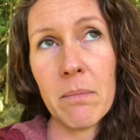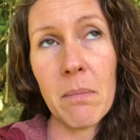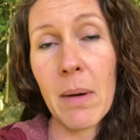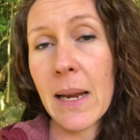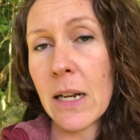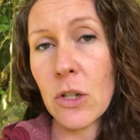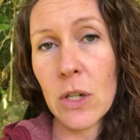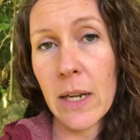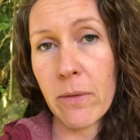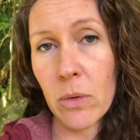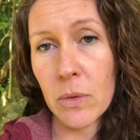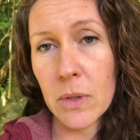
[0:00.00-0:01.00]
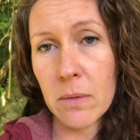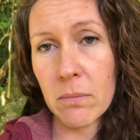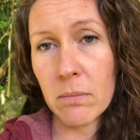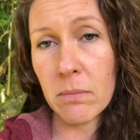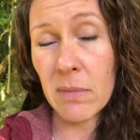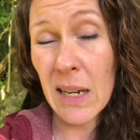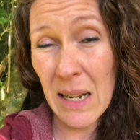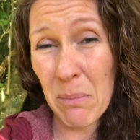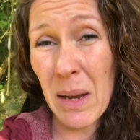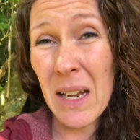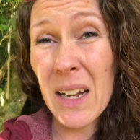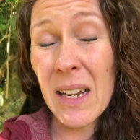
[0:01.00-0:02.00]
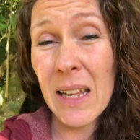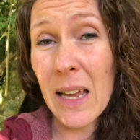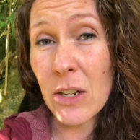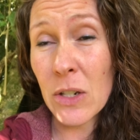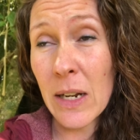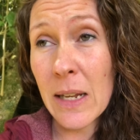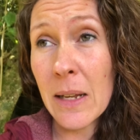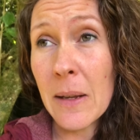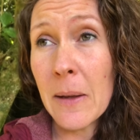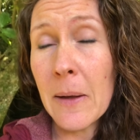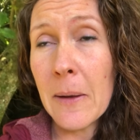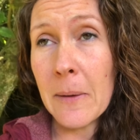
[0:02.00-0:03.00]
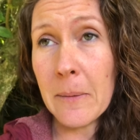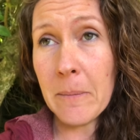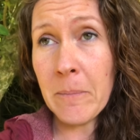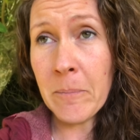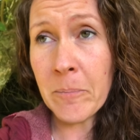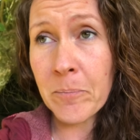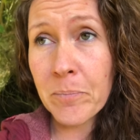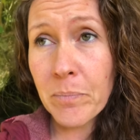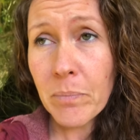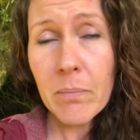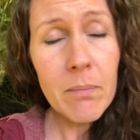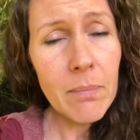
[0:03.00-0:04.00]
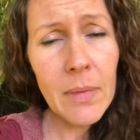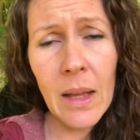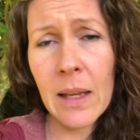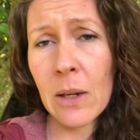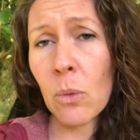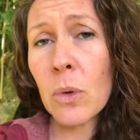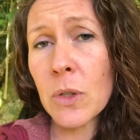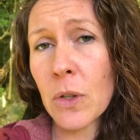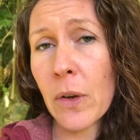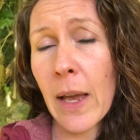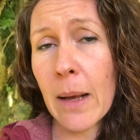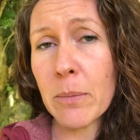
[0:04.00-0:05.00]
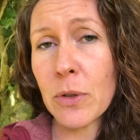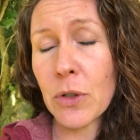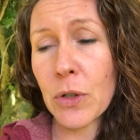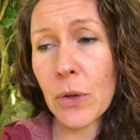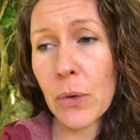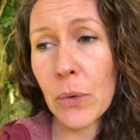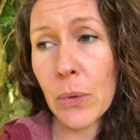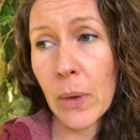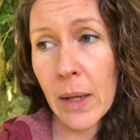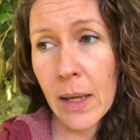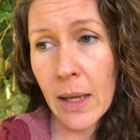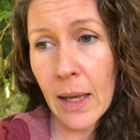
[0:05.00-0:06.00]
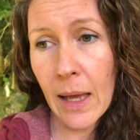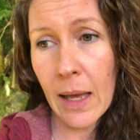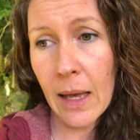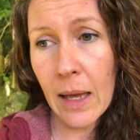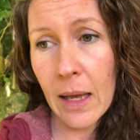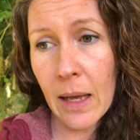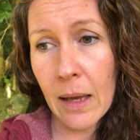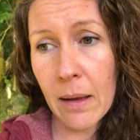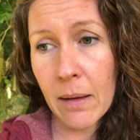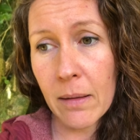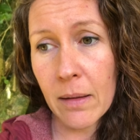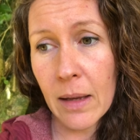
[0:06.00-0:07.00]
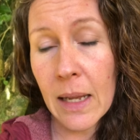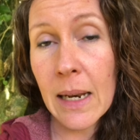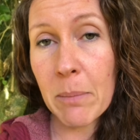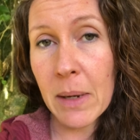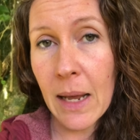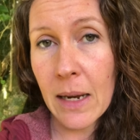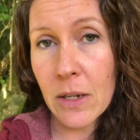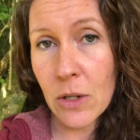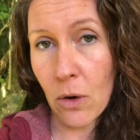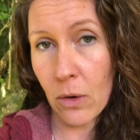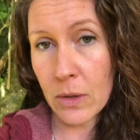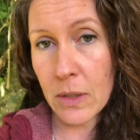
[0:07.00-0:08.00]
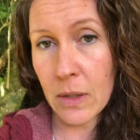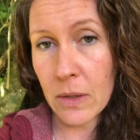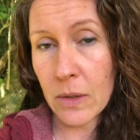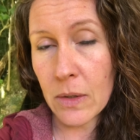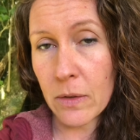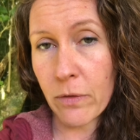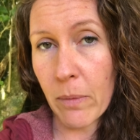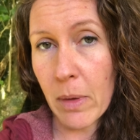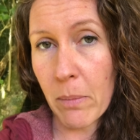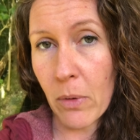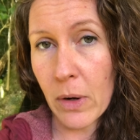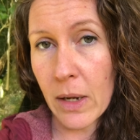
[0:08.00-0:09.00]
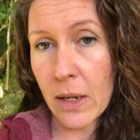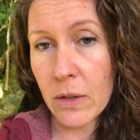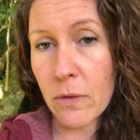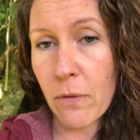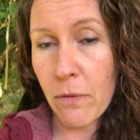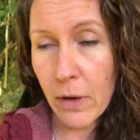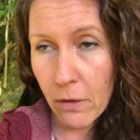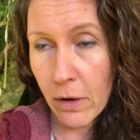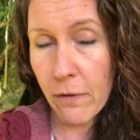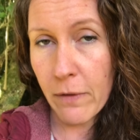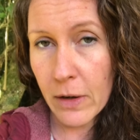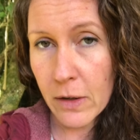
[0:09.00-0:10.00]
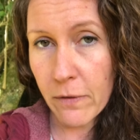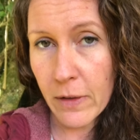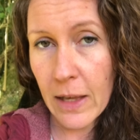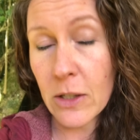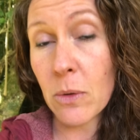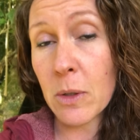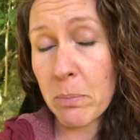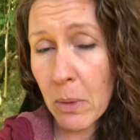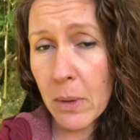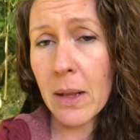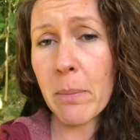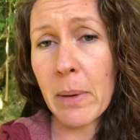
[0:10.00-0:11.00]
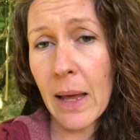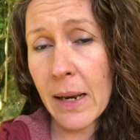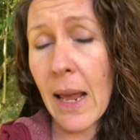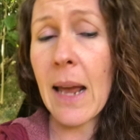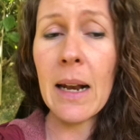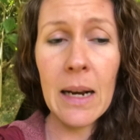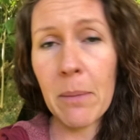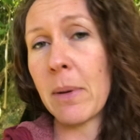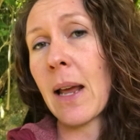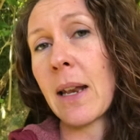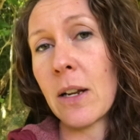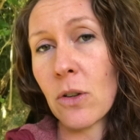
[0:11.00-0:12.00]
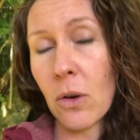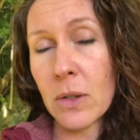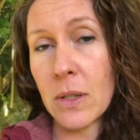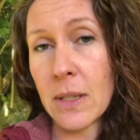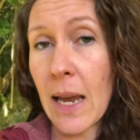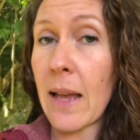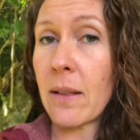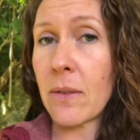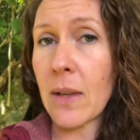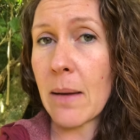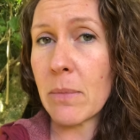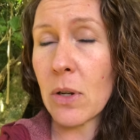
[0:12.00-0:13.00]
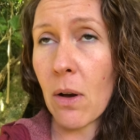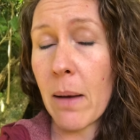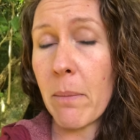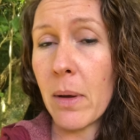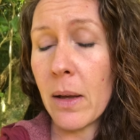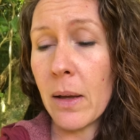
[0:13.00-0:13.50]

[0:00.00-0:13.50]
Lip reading: energy levels nearly immediately, actually. It also helps to eliminate toxins from the body. It's very effective for that. So it's building the blood and eliminating toxins at the same time.